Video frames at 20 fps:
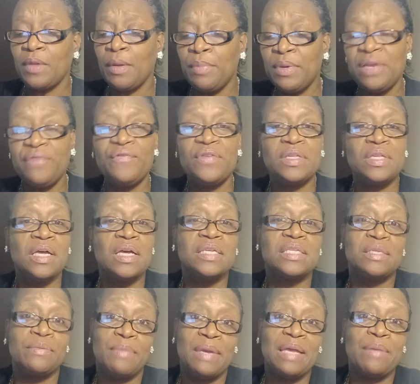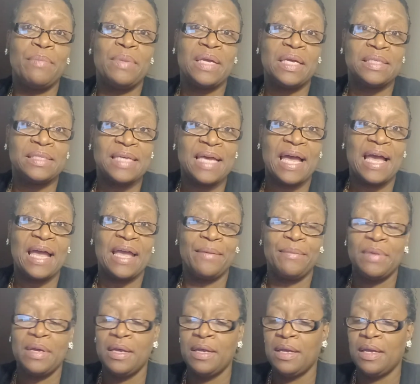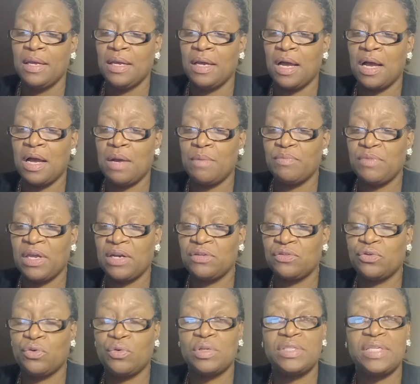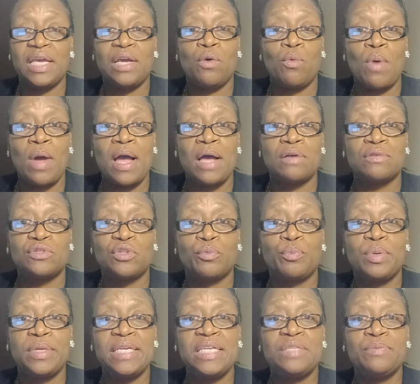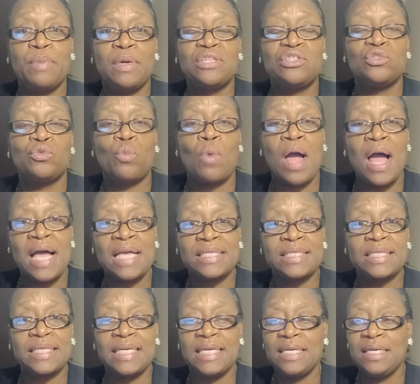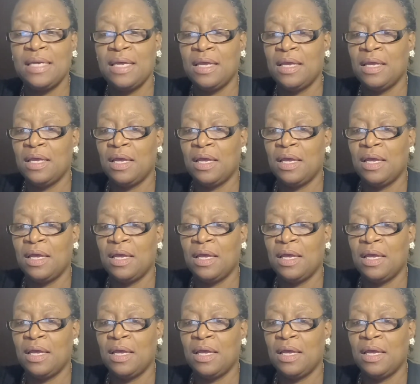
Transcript: But if it does, it may be a time that is going to take a while. So please budget wisely.